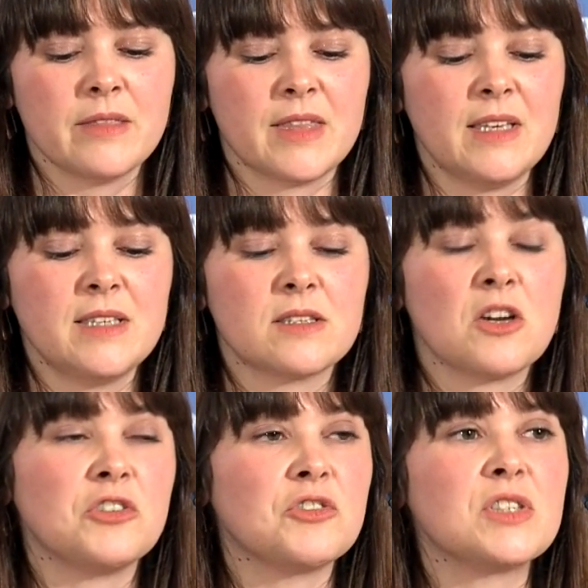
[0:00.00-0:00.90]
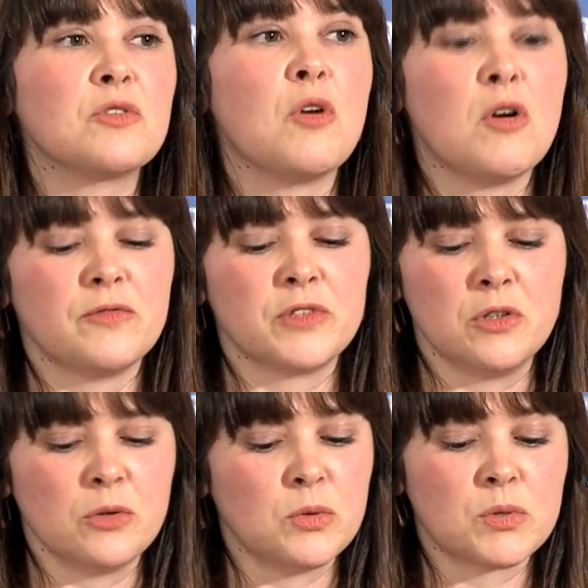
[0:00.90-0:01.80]
These countries are often
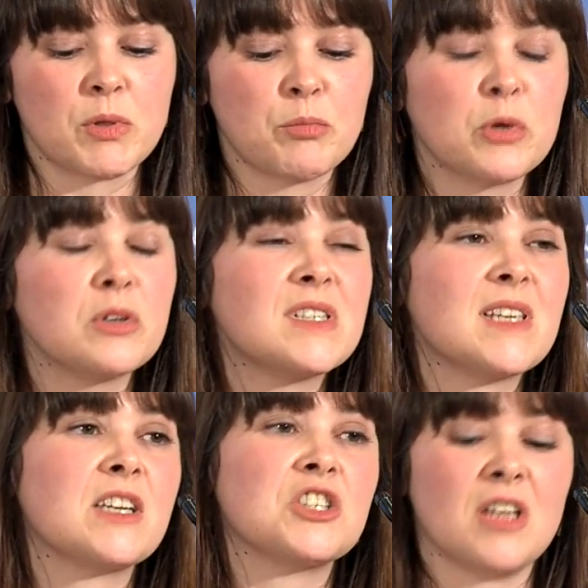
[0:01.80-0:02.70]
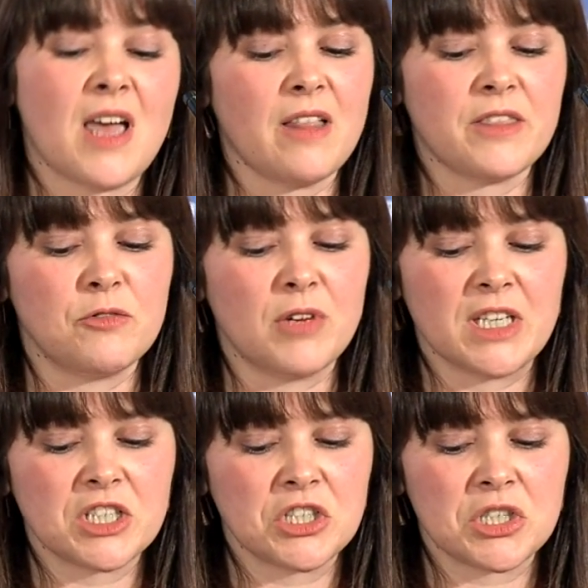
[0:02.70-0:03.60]
those with poor sexual health and
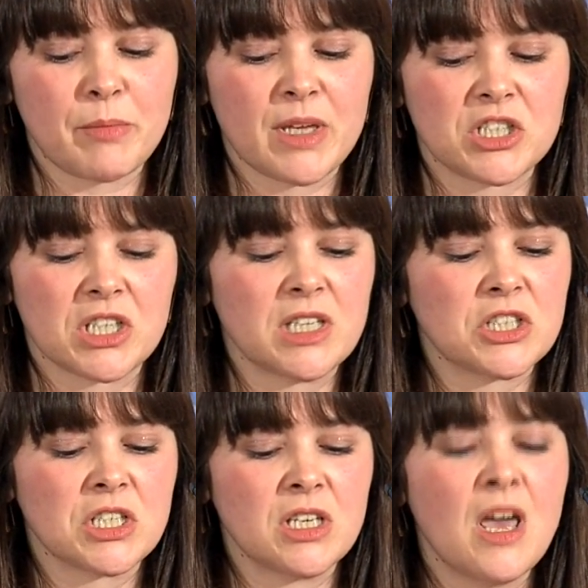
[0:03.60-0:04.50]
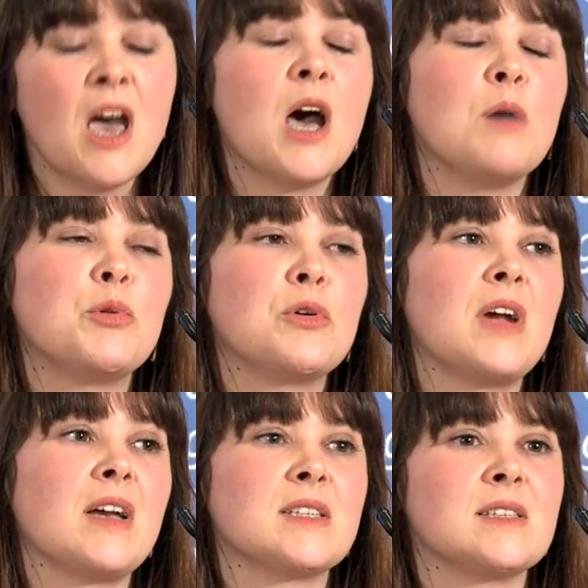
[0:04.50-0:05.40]
relationship education and poor
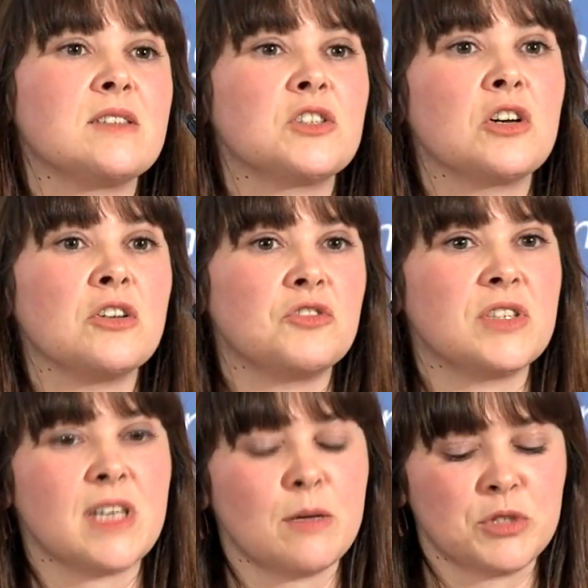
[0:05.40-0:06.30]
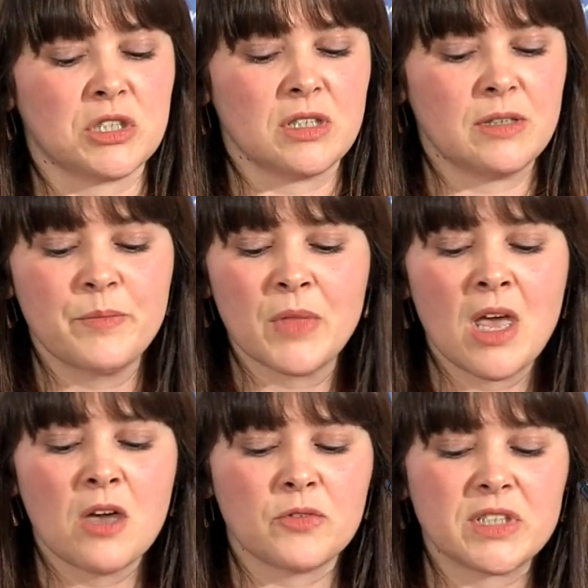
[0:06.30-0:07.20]
access to contraception.
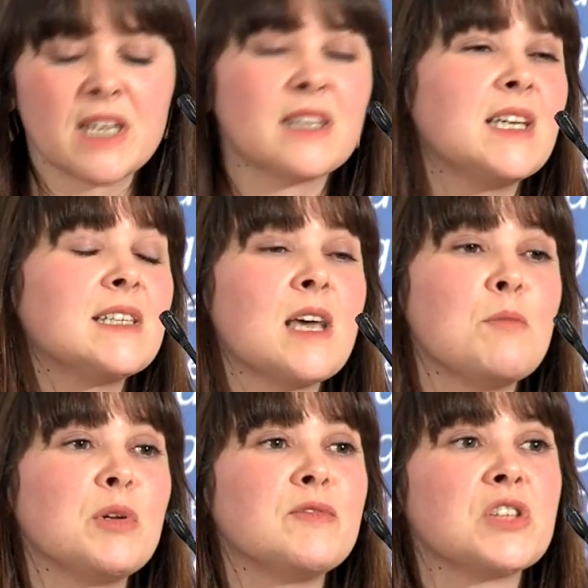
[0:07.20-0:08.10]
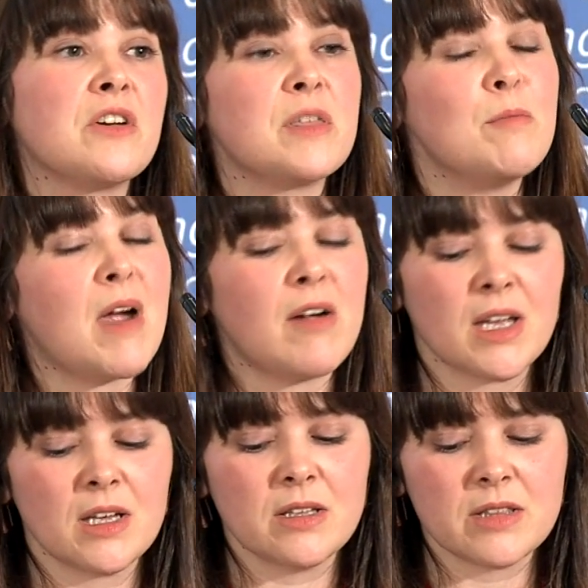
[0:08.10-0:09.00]
If we take the example of South
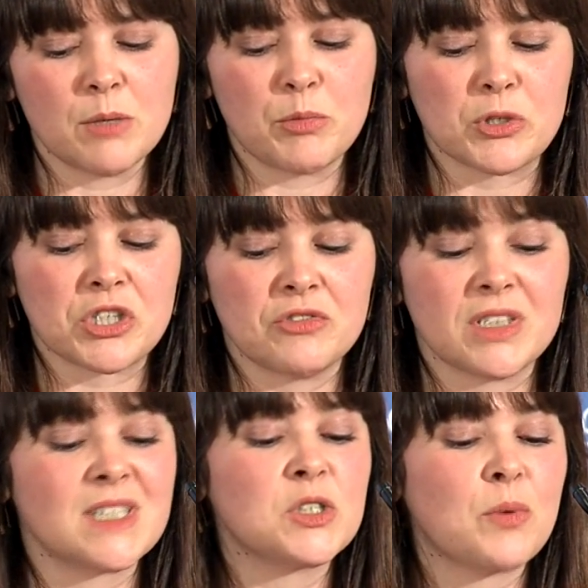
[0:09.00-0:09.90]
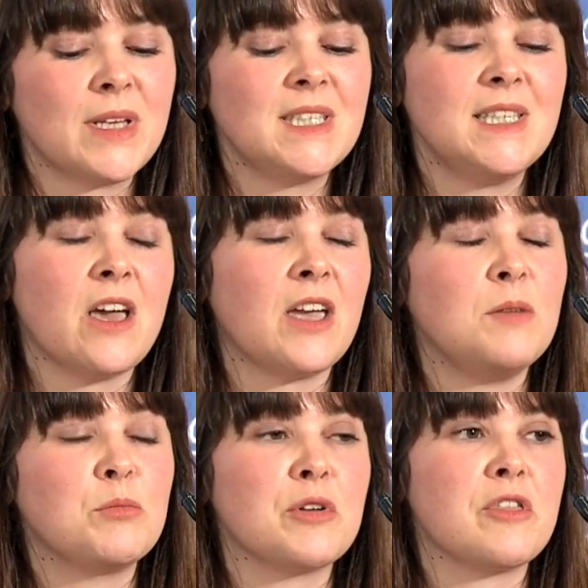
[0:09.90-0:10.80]
America, the abortion rate is
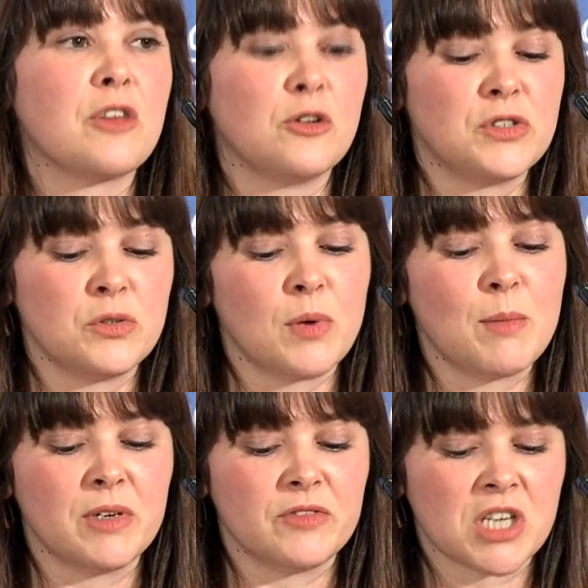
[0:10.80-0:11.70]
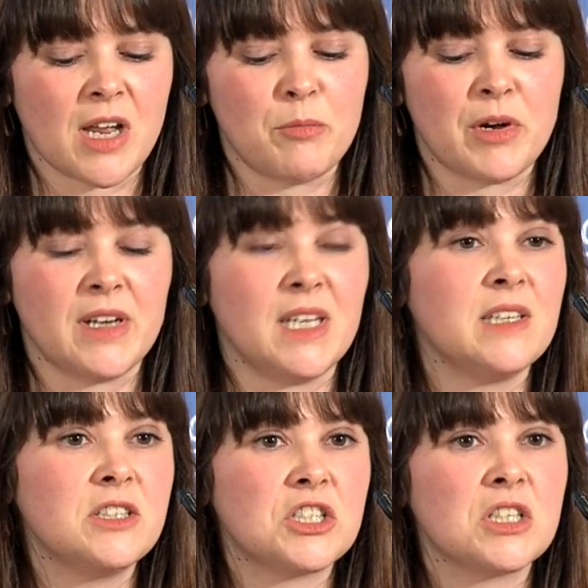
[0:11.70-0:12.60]
29 per thousand women of childbearing
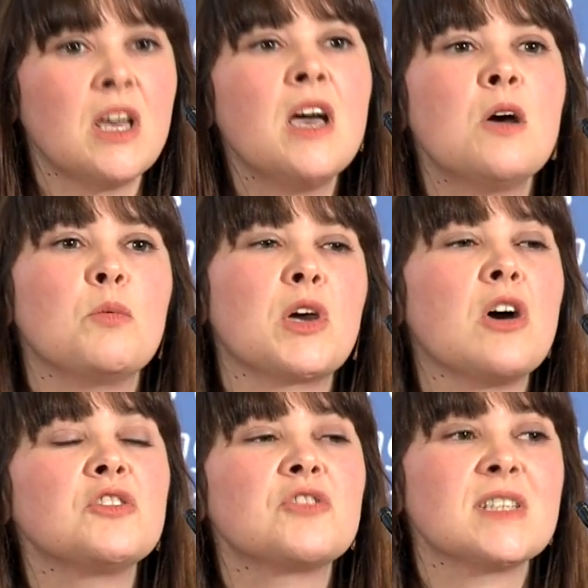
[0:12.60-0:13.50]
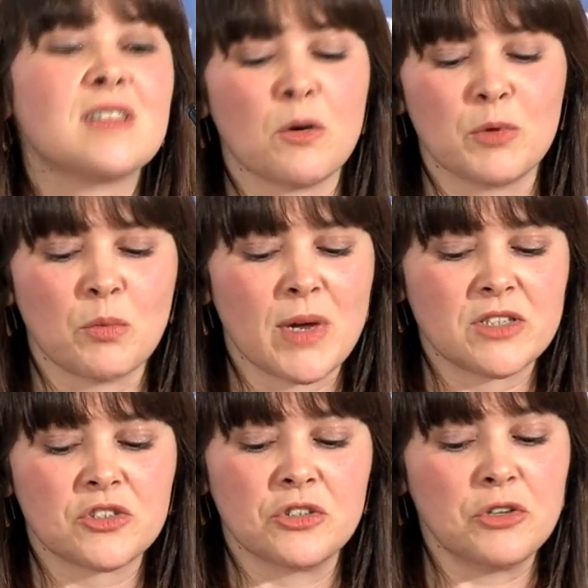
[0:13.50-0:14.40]
age, we contrast that with
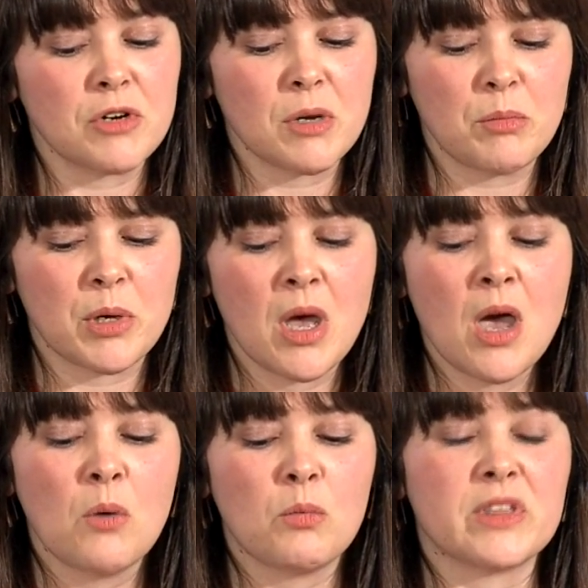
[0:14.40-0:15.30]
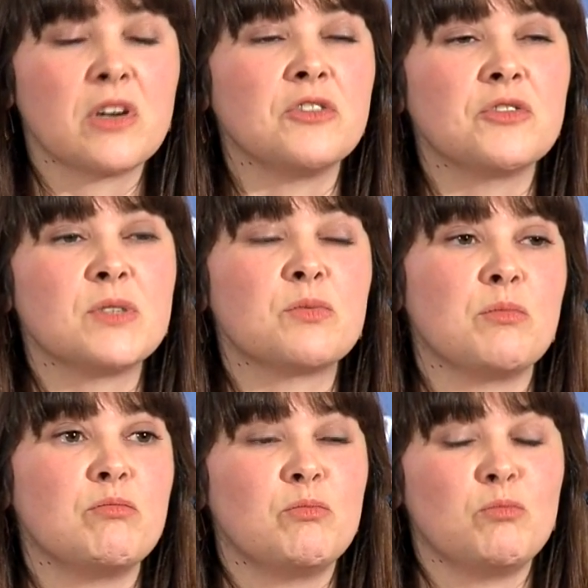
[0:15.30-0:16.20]
Western Europe, with countries
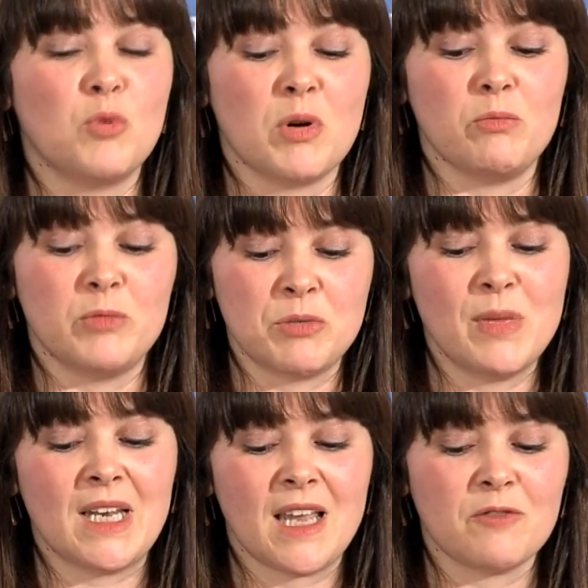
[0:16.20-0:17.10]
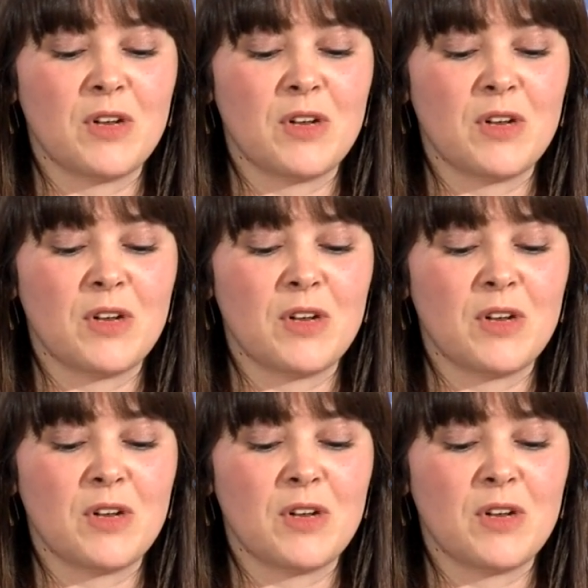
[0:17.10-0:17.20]
which mainly have